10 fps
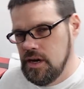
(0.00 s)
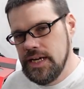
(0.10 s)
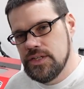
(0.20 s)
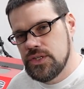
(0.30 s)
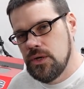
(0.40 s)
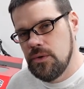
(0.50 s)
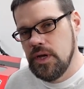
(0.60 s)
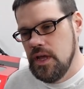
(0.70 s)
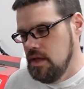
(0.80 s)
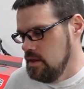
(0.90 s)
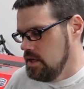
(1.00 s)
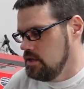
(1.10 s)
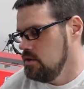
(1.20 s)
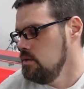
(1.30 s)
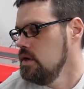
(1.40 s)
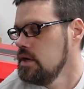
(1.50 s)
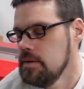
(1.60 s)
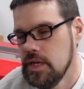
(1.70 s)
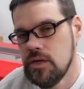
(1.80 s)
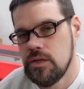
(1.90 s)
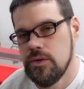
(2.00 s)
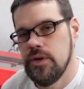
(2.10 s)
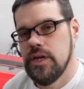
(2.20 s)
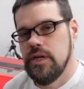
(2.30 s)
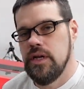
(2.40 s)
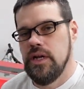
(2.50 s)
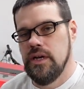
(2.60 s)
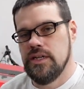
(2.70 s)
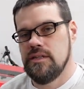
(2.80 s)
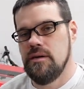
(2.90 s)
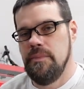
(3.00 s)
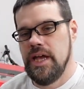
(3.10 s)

All right, so they do include a nice little